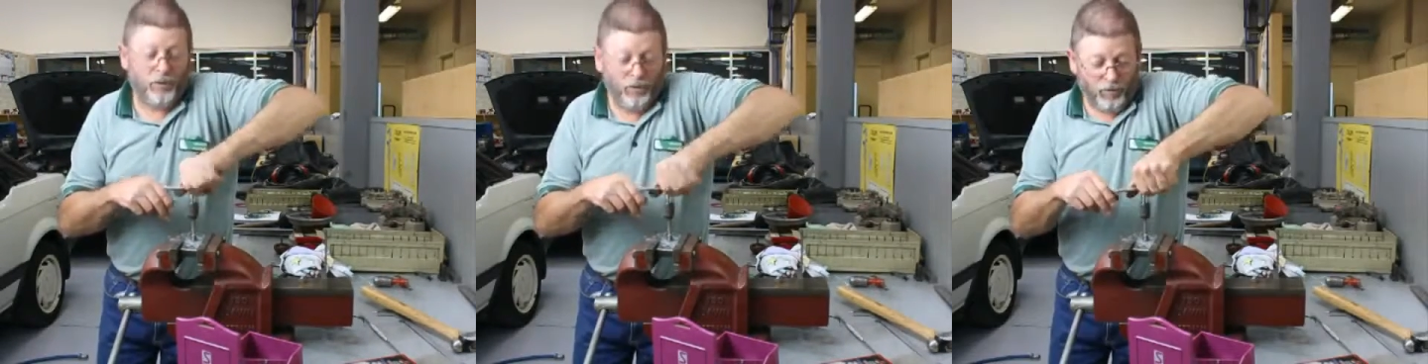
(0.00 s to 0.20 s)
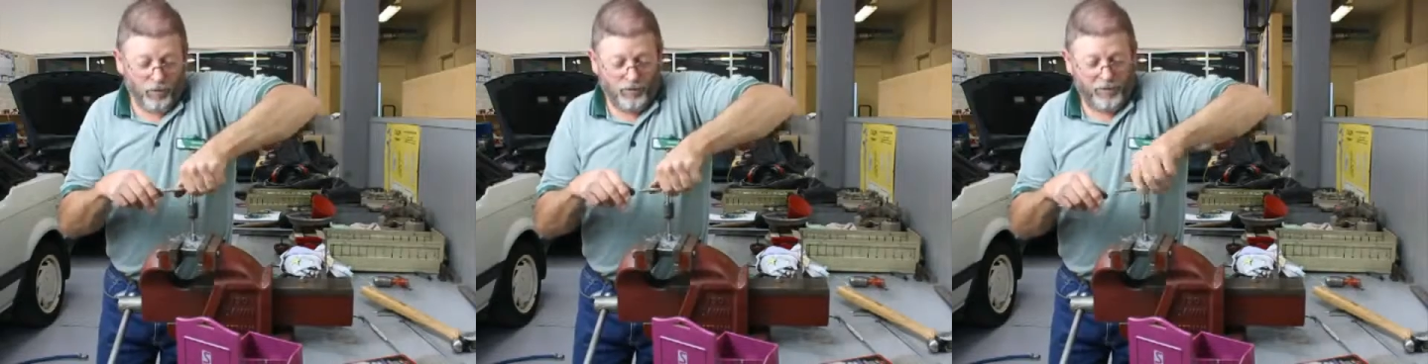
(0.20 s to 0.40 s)

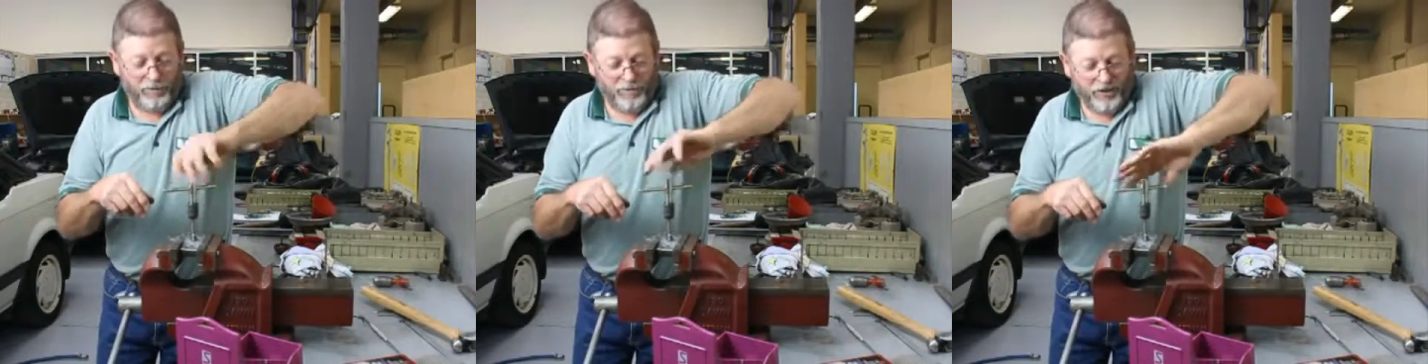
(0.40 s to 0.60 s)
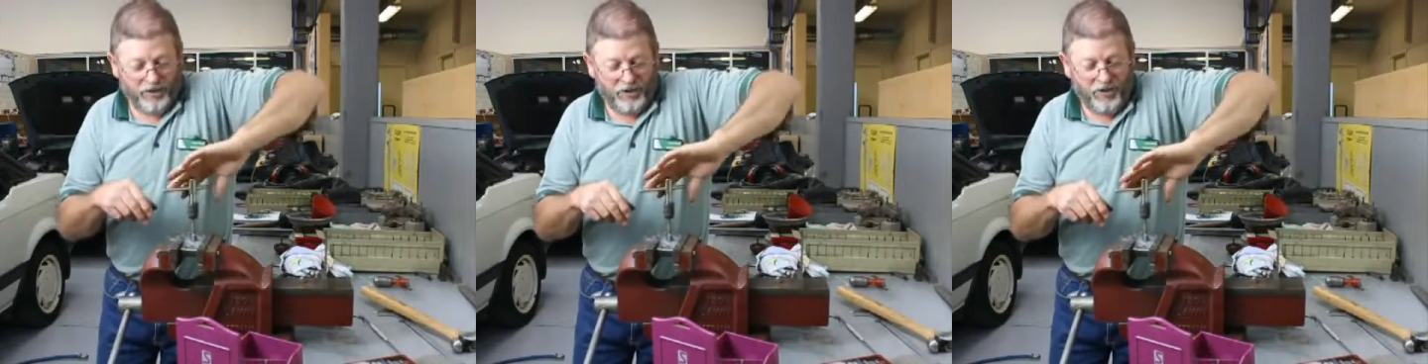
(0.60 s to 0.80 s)
caused
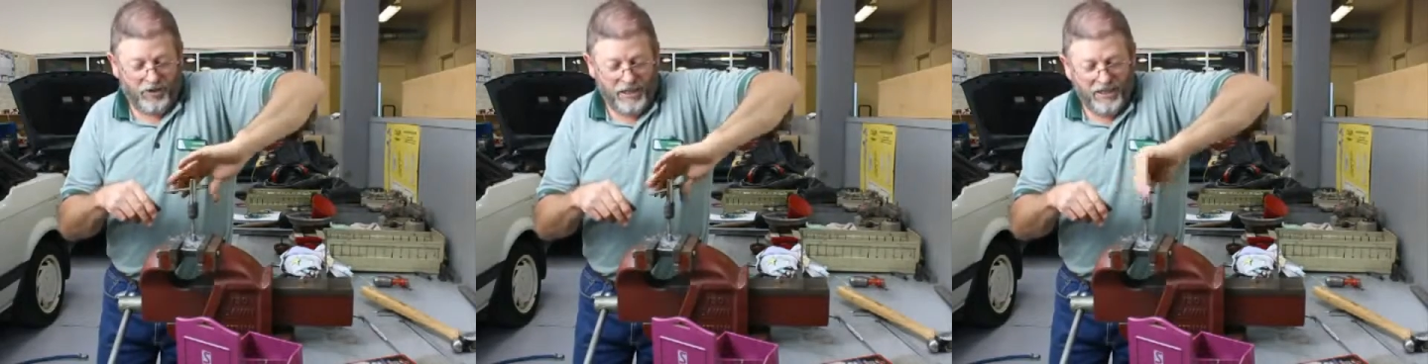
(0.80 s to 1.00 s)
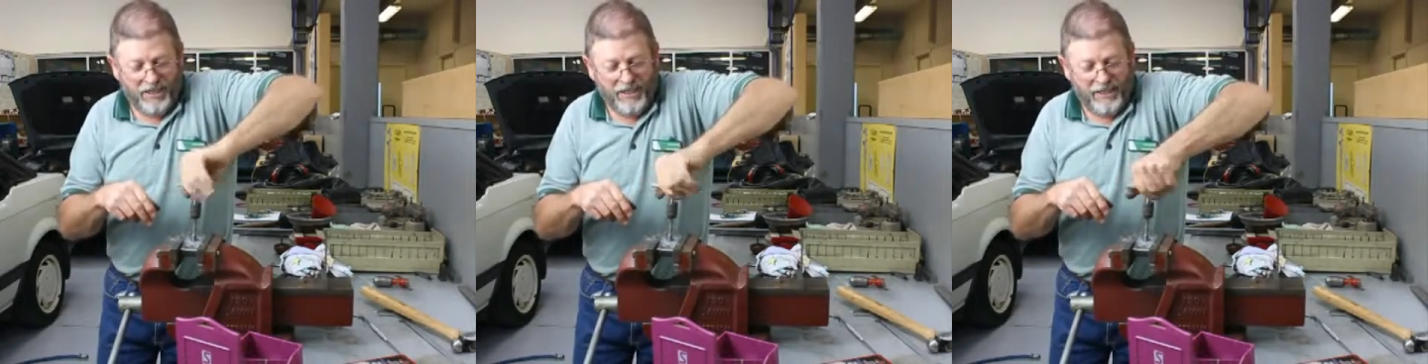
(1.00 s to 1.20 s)
them to
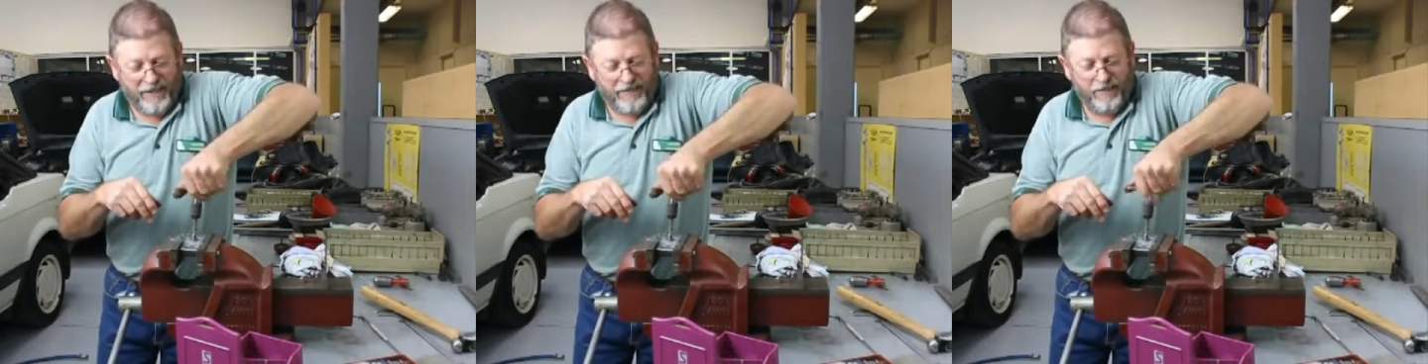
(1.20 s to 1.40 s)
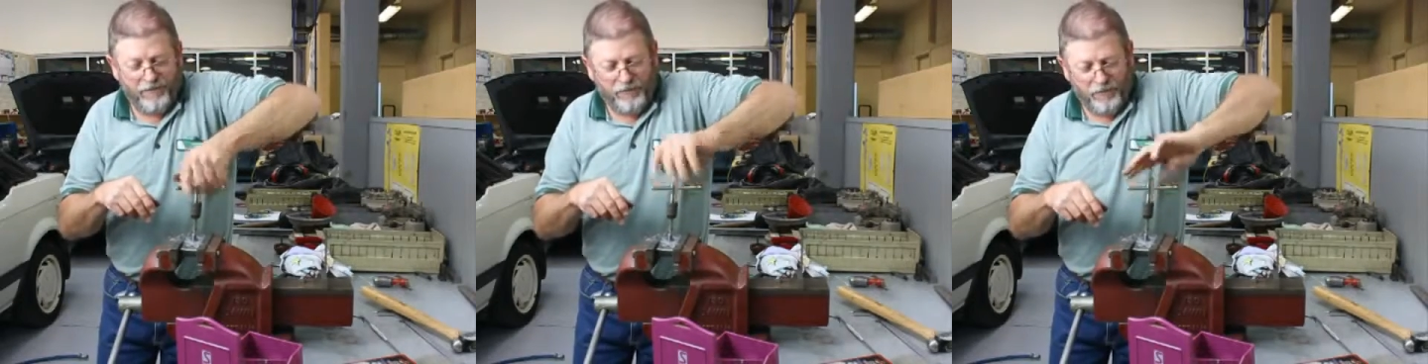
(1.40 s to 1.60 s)
seize in
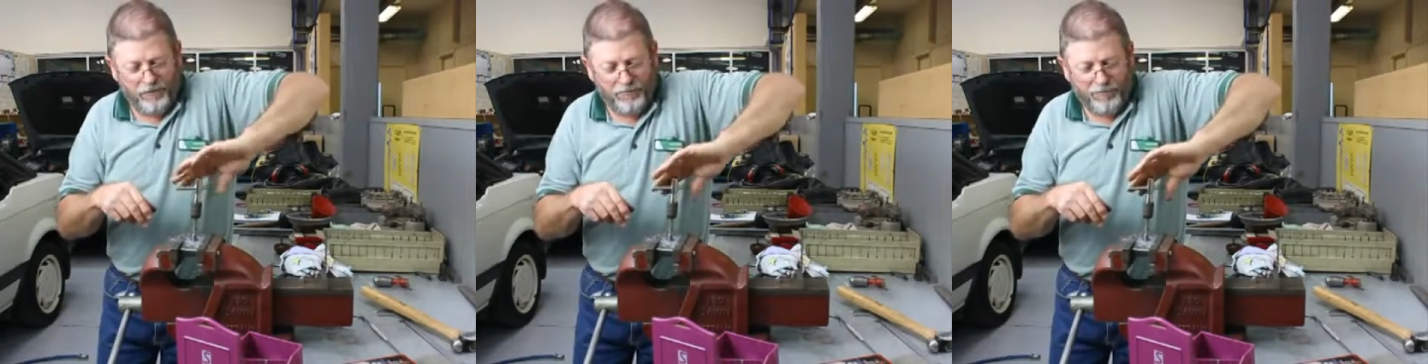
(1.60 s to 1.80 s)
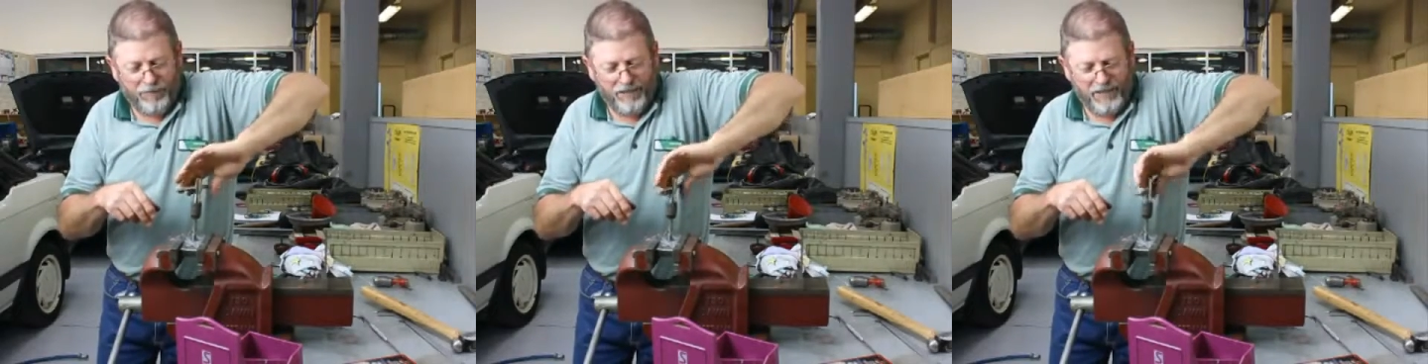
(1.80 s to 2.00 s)
there in the
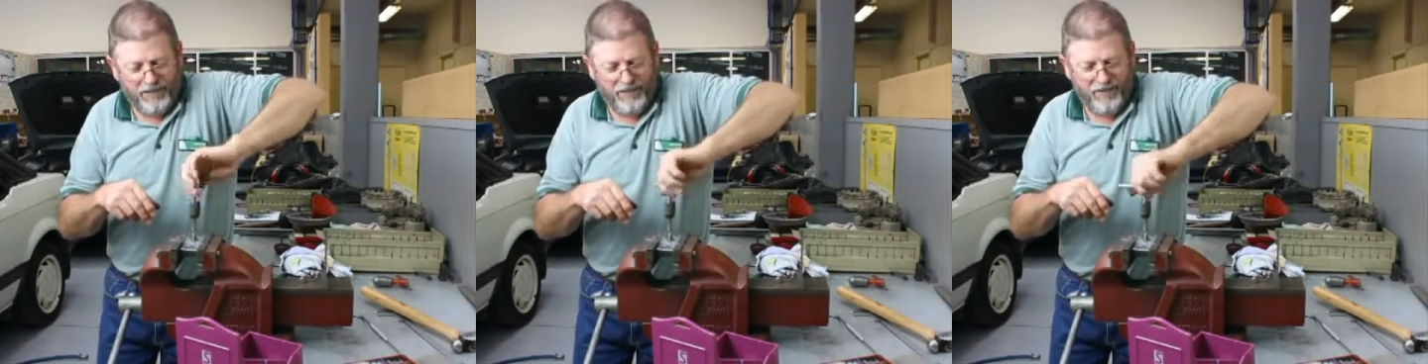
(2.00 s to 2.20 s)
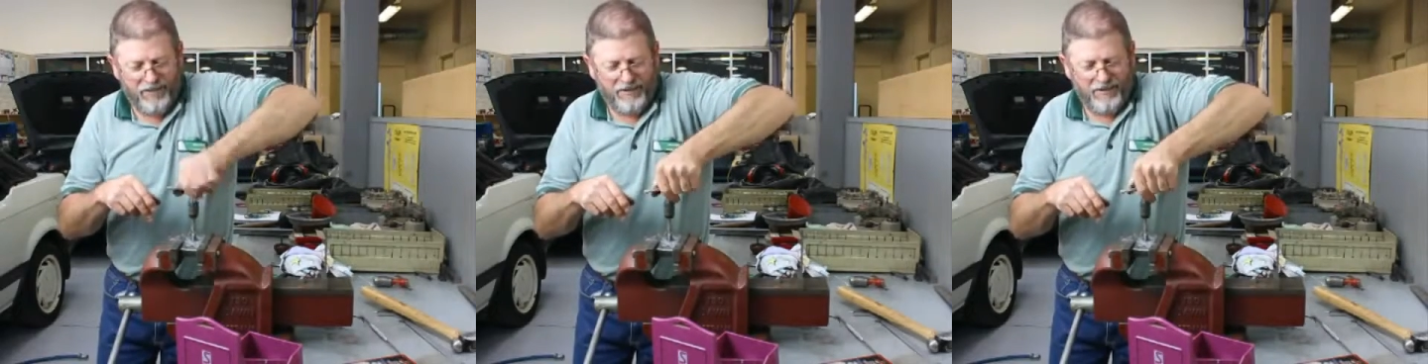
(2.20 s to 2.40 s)
first
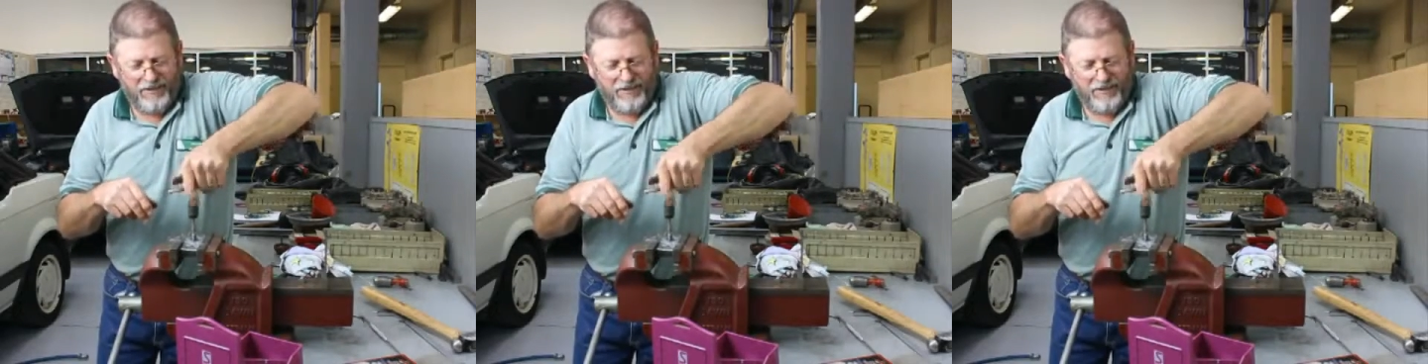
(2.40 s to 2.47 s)
place.